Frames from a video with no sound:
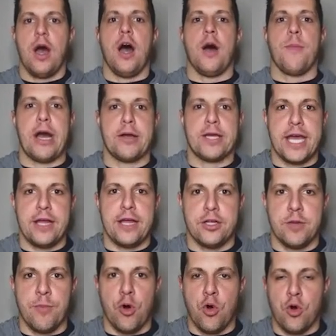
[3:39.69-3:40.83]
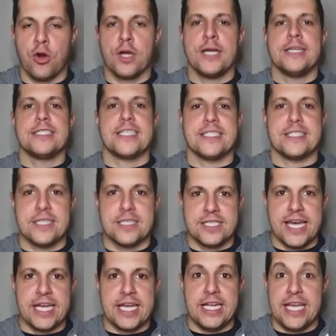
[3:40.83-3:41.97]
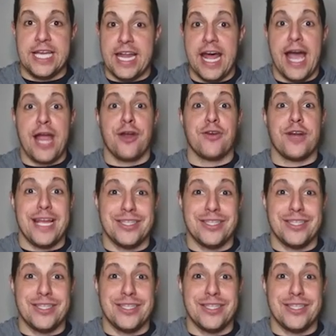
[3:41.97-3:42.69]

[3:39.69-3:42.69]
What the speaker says: about Kalen Deboer since the second he got hired,